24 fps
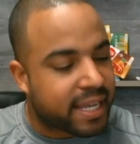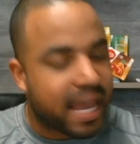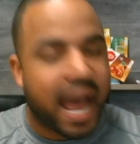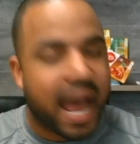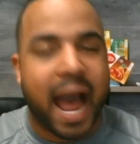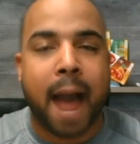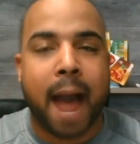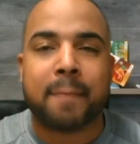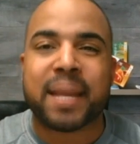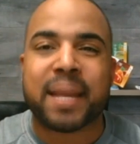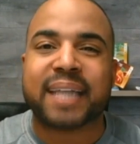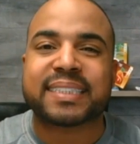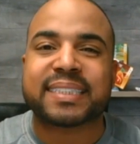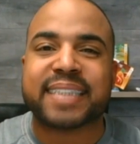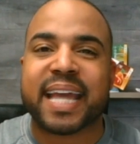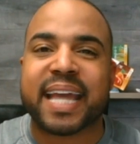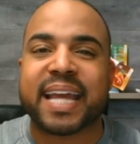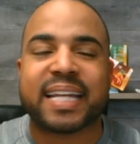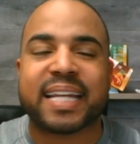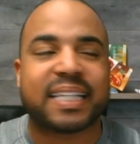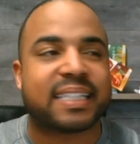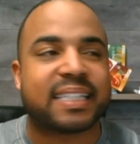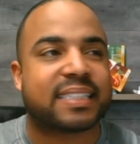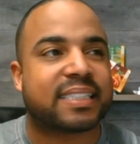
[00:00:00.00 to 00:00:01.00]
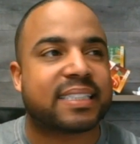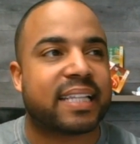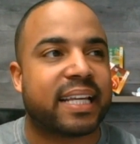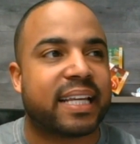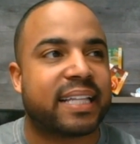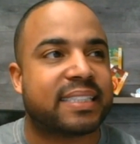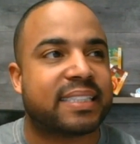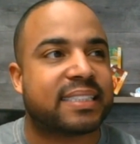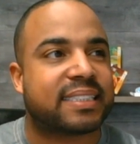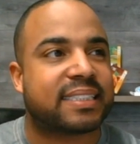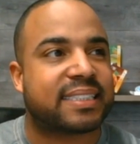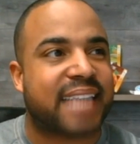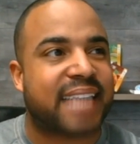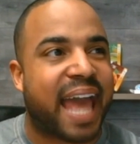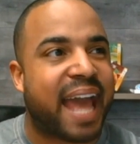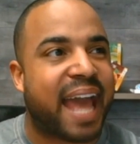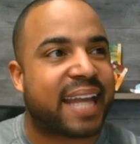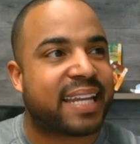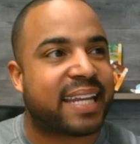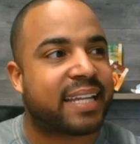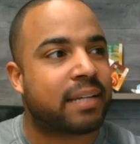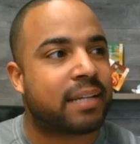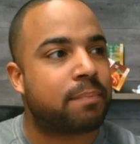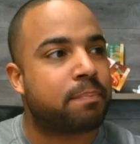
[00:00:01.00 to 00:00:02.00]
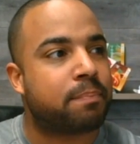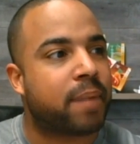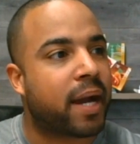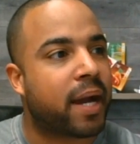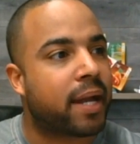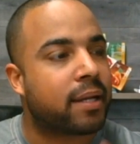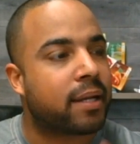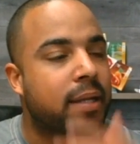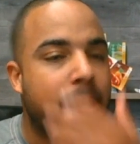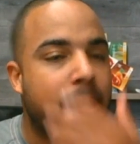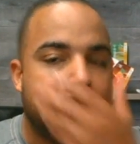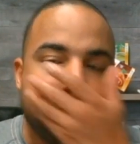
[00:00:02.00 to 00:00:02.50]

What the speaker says: I'm not saying it's saddening, but